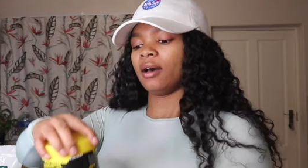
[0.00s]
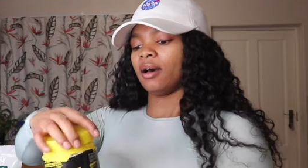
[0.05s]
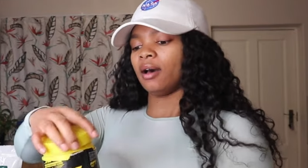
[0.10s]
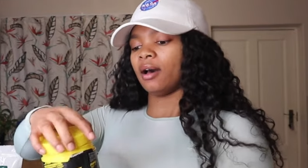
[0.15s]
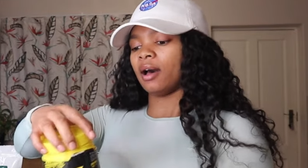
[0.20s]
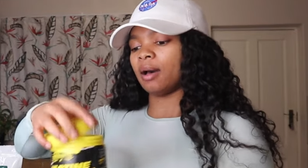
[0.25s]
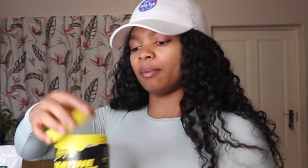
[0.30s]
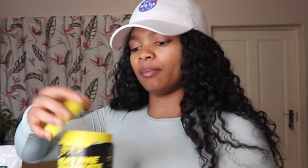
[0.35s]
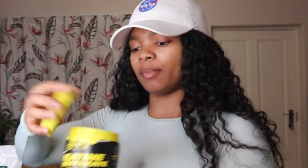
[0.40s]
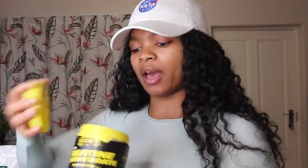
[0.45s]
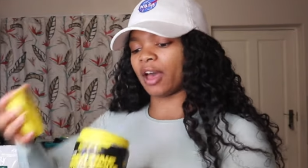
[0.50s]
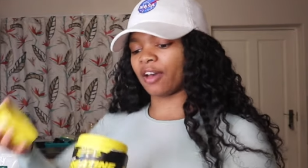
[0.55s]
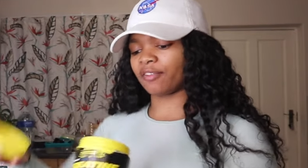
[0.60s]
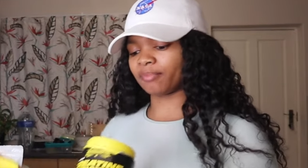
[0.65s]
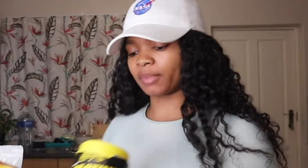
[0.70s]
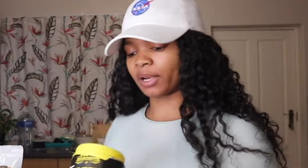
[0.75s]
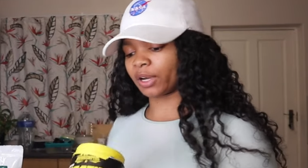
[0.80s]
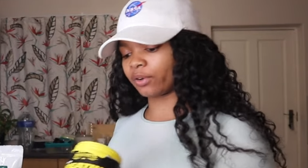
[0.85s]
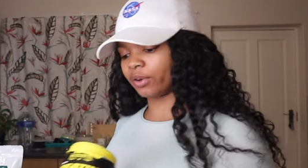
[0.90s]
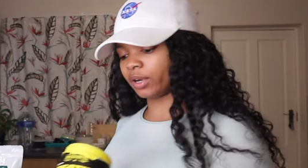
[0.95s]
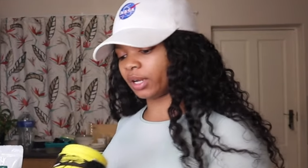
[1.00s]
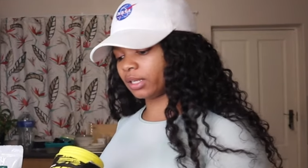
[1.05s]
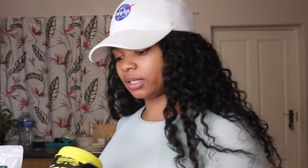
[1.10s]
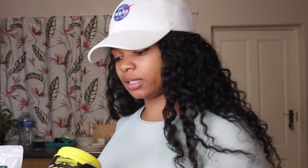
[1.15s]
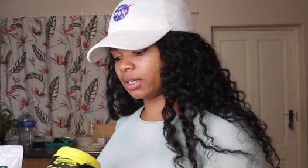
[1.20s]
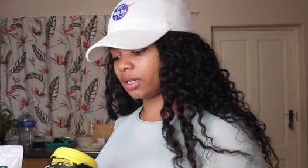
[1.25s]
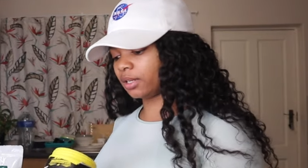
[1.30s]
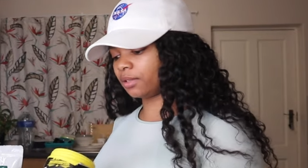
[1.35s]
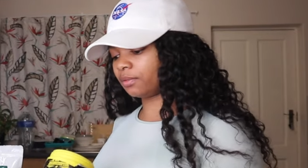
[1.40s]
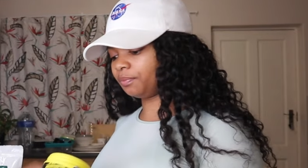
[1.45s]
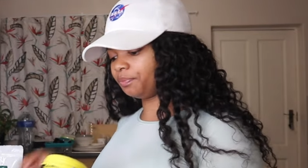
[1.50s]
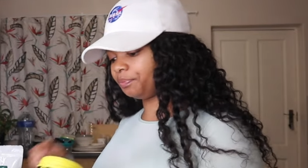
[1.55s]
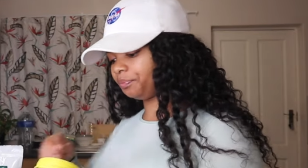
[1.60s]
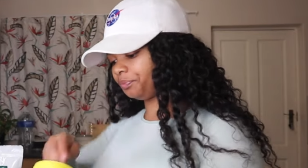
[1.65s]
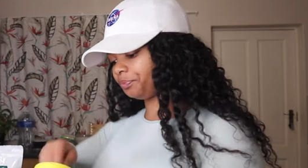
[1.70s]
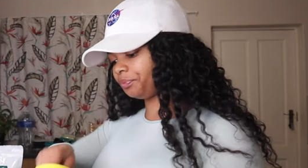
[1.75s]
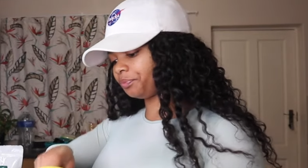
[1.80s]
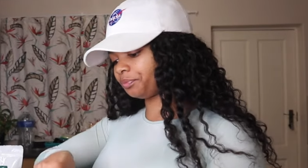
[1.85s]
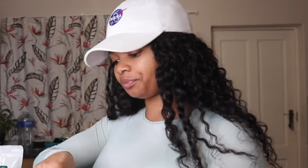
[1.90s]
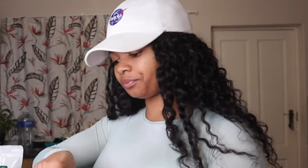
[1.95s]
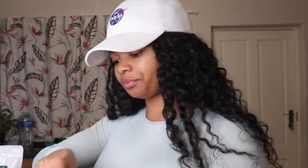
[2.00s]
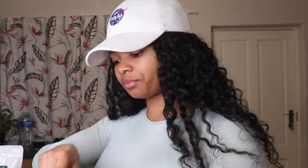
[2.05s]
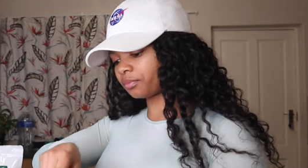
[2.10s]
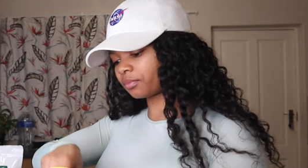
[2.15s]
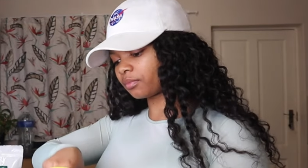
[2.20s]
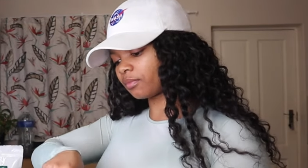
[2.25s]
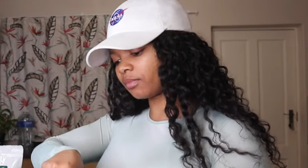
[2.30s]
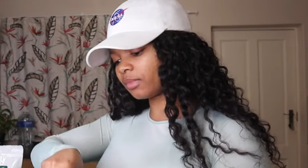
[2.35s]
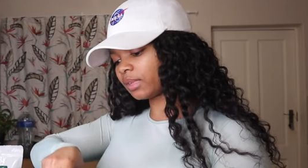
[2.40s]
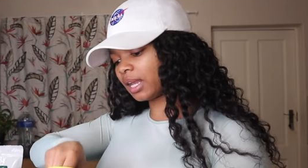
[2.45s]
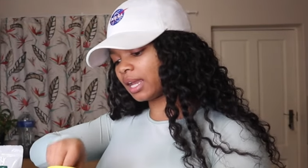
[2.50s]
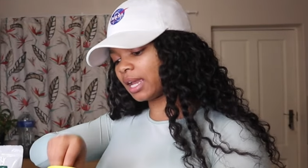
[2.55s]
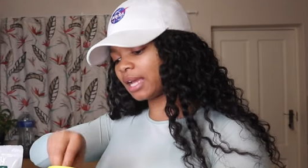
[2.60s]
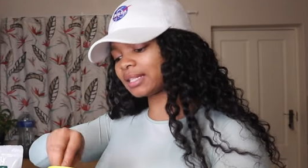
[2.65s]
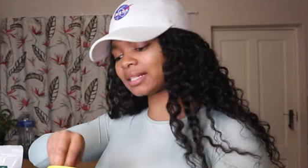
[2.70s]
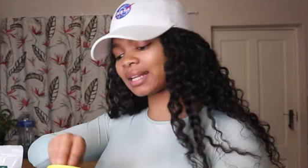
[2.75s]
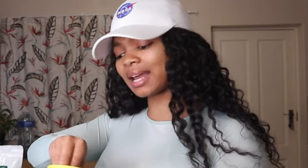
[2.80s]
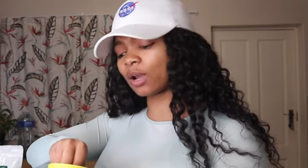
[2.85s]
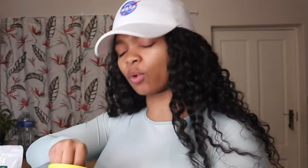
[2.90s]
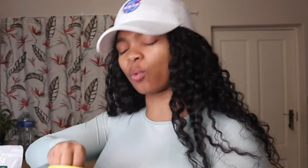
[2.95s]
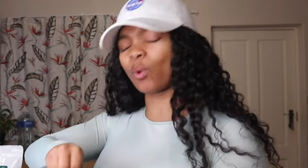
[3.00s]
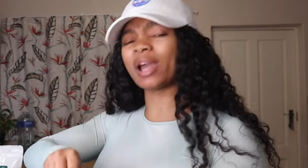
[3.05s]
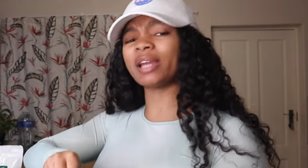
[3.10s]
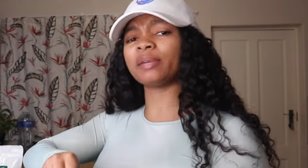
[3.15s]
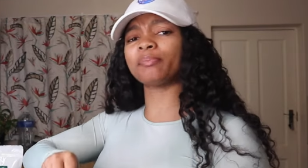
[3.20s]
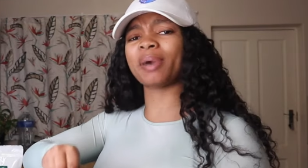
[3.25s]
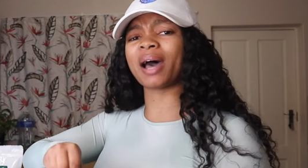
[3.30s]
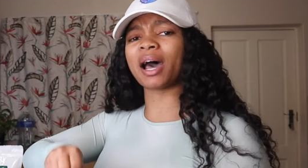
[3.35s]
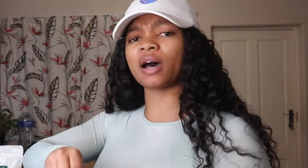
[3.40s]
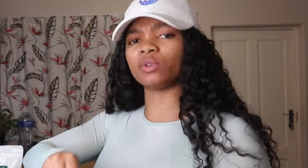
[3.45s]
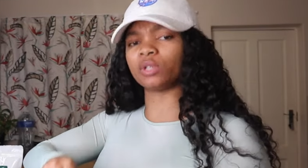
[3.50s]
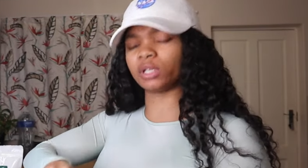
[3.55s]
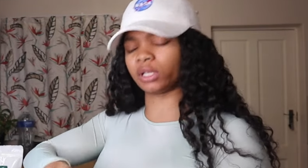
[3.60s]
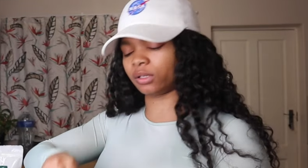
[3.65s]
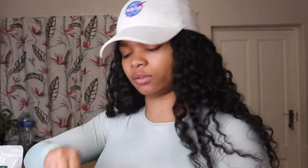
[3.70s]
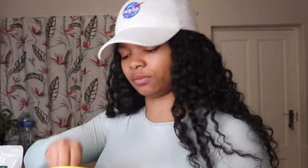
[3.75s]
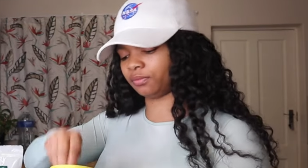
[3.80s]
have my creatine, it's like white powder.